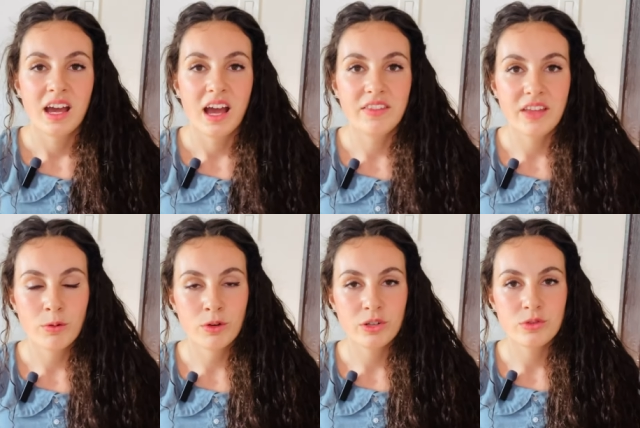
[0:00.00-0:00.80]
and they
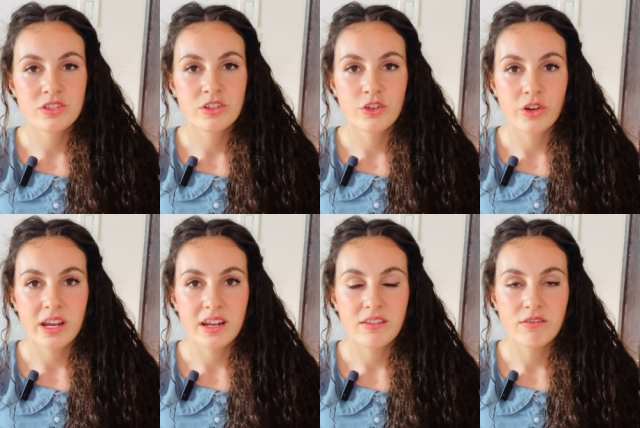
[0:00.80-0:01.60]
were used to
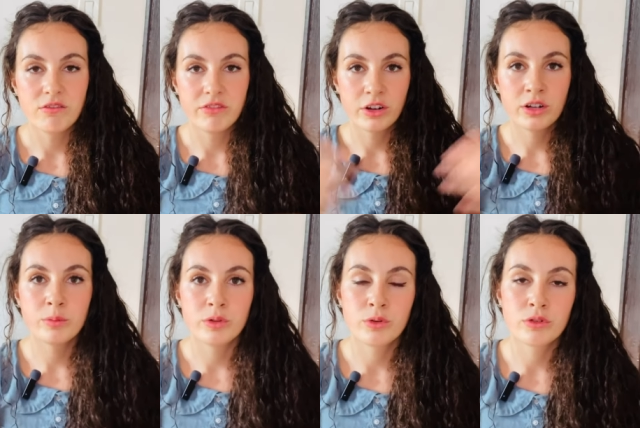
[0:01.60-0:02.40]
creating very
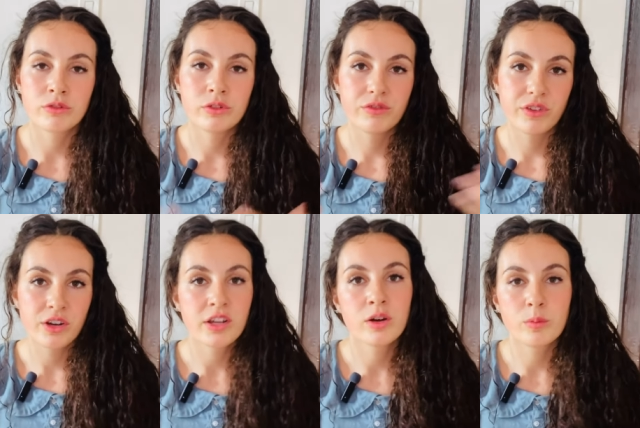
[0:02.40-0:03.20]
beautiful,
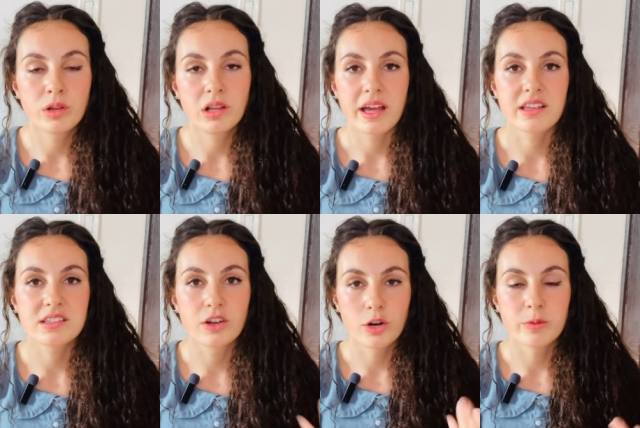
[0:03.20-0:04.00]
very complex
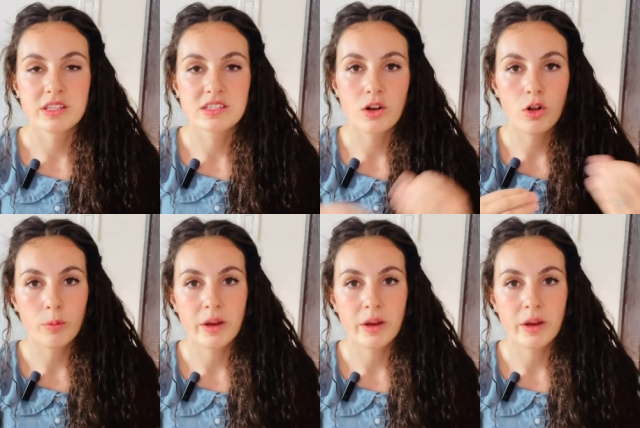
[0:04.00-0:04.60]
garments all by